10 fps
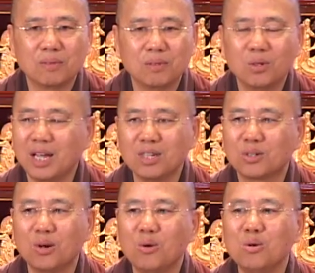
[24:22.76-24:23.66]
You
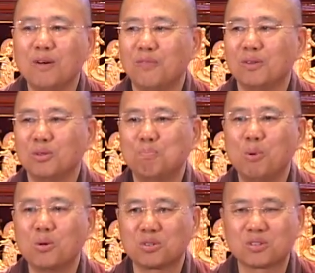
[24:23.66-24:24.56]
let go of your
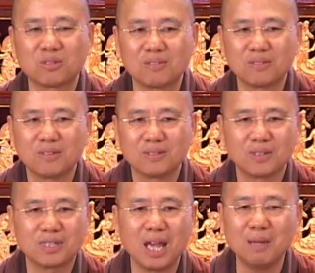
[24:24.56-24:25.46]
books,
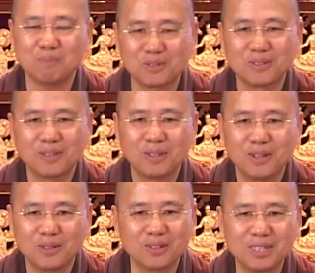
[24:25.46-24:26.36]
your tapes,
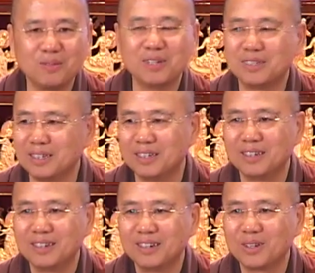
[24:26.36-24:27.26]
your DVD.
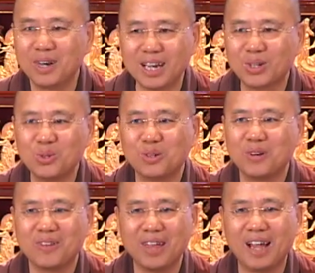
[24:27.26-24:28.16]
You let go of
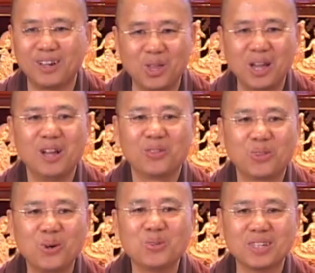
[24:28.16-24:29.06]
all that.
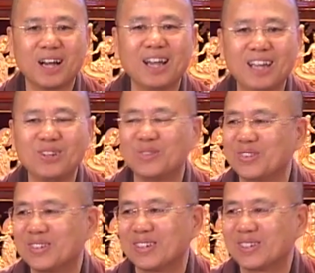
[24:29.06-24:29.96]
Those are
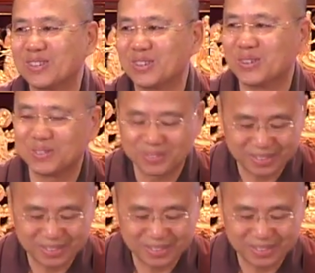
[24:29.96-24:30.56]
hindrances to you.